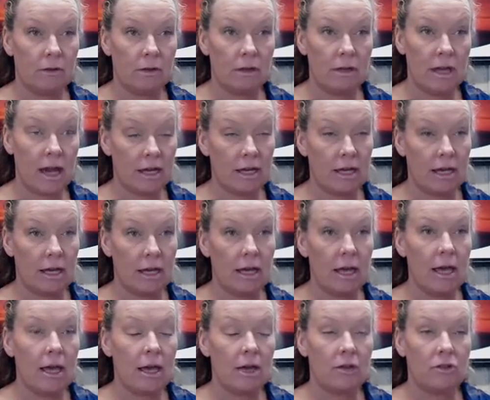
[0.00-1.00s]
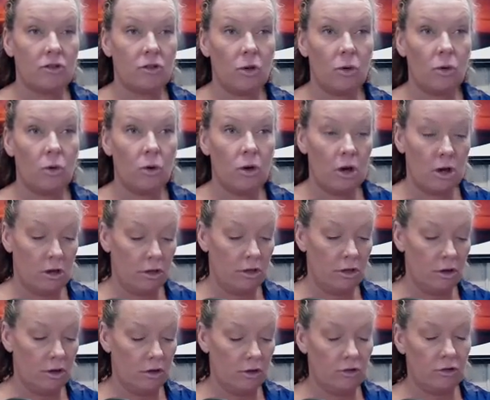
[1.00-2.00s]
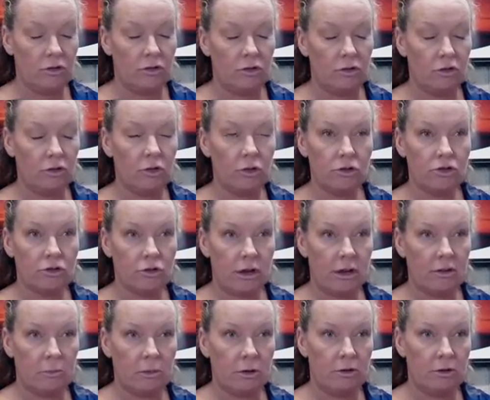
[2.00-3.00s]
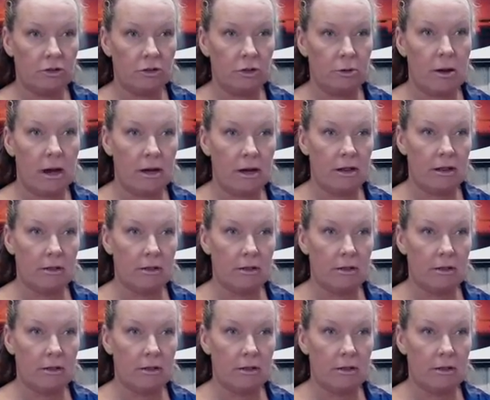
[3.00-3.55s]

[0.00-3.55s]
yucky. So there's neurotransmitters in your body